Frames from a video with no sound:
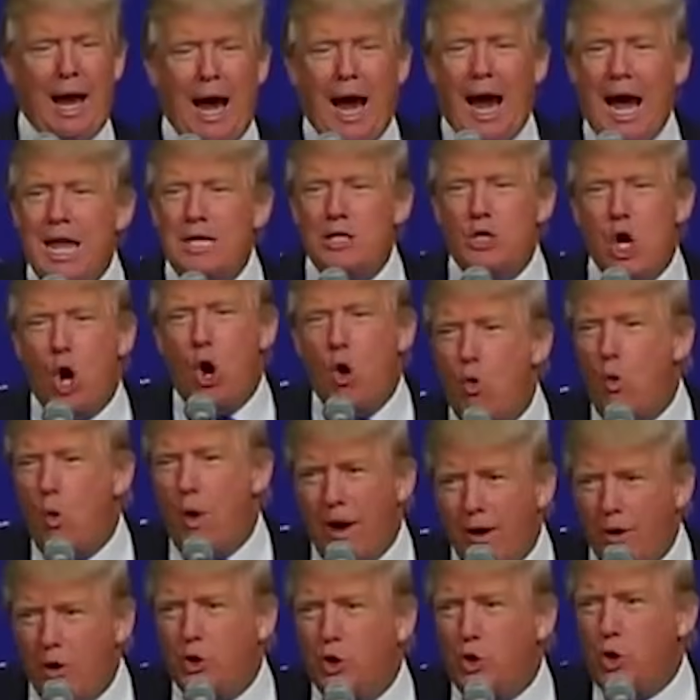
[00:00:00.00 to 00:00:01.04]
I don't
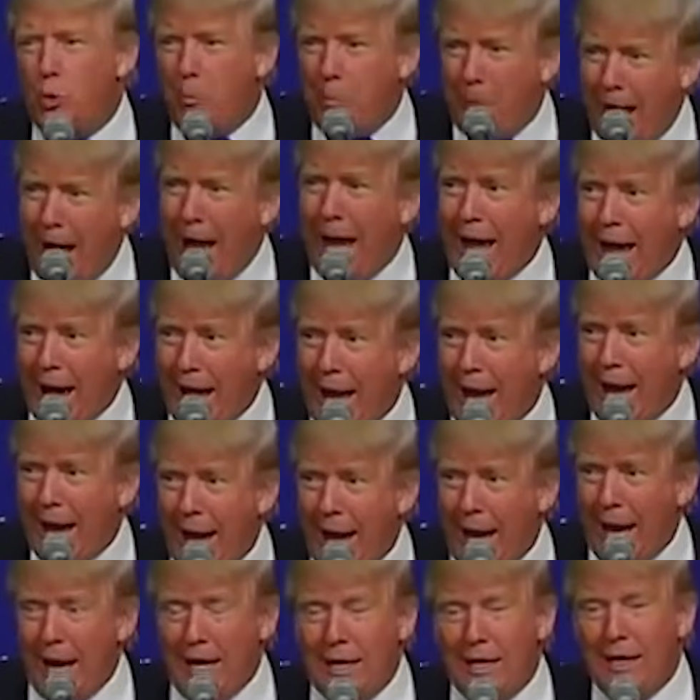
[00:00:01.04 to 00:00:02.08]
wear a toupee.
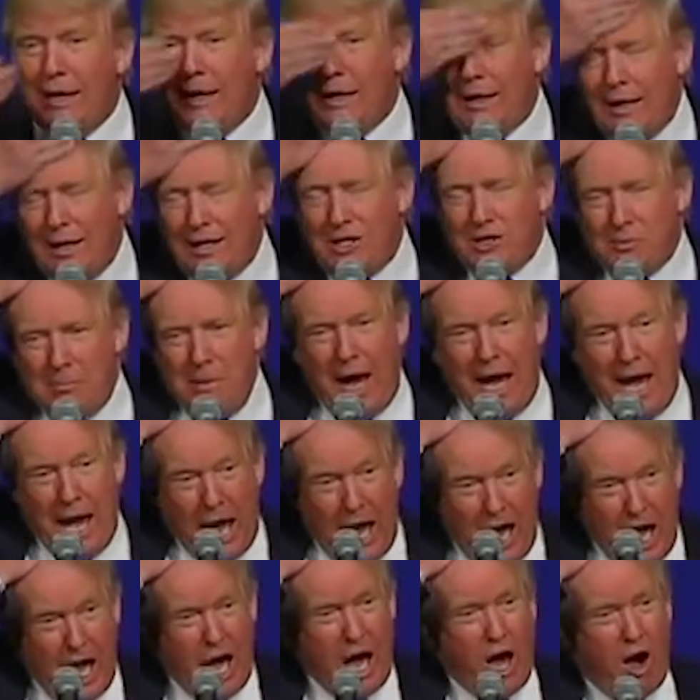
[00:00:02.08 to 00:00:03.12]
It's my
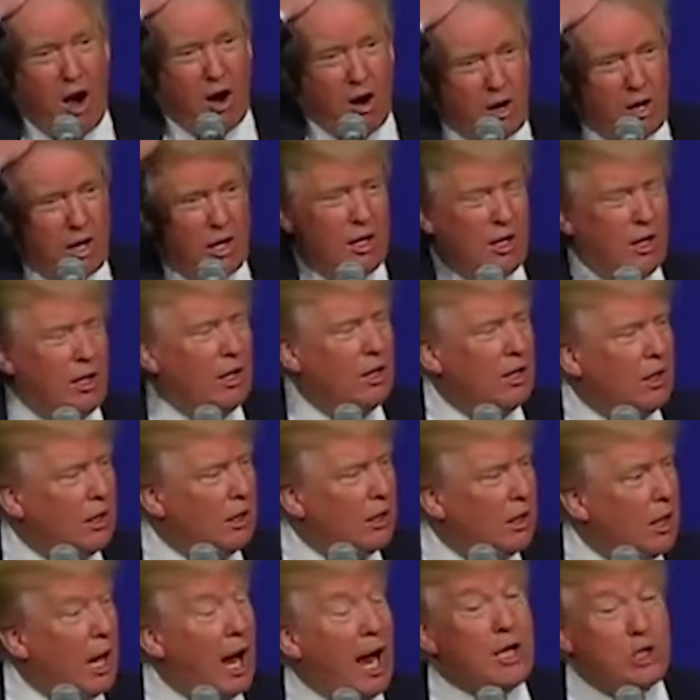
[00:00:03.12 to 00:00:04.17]
hair.
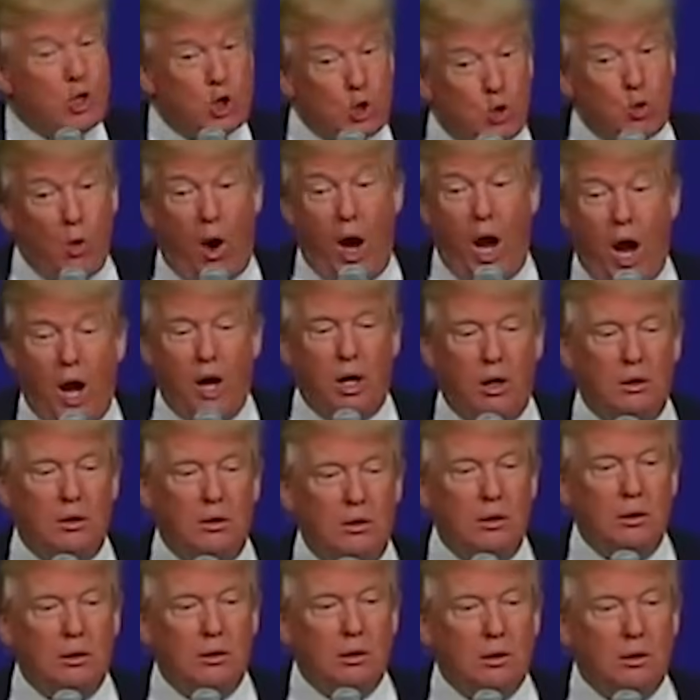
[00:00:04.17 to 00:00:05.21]
I swear.
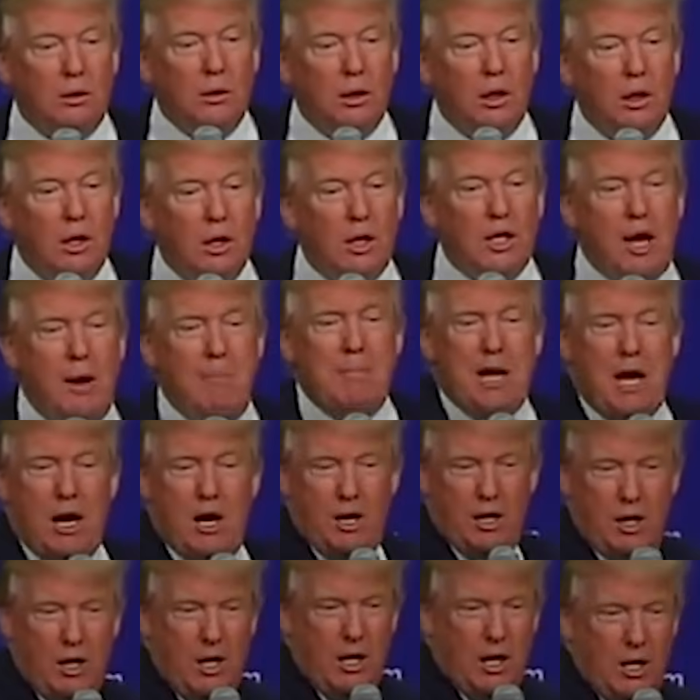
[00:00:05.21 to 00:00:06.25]
Come here.
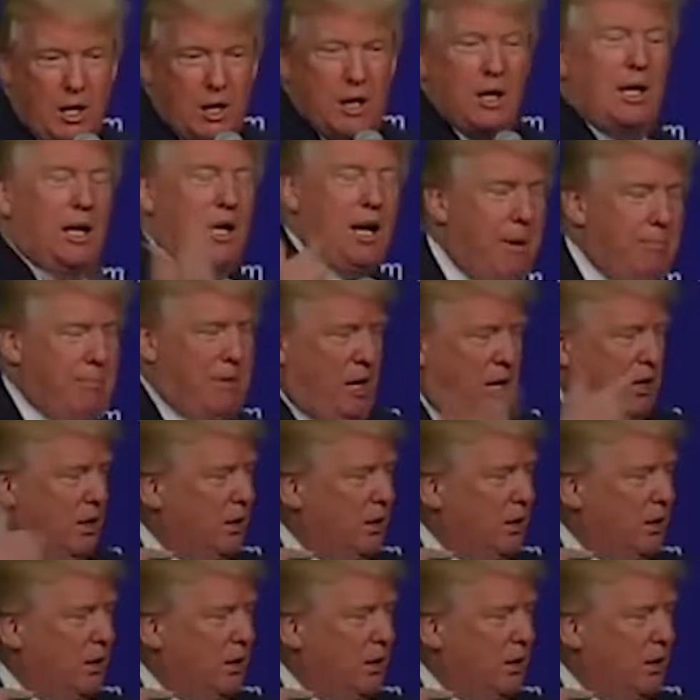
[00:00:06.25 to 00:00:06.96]
Come